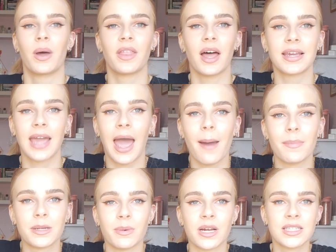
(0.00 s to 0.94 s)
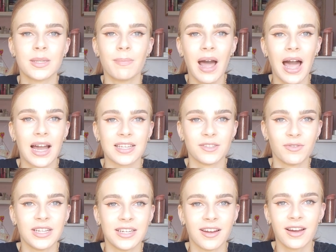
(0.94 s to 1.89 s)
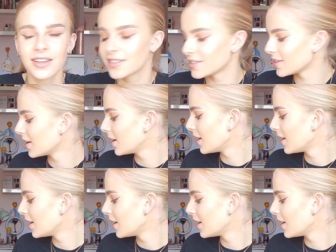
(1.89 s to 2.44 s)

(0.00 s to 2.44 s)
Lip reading: that I kept because the bag is really nice.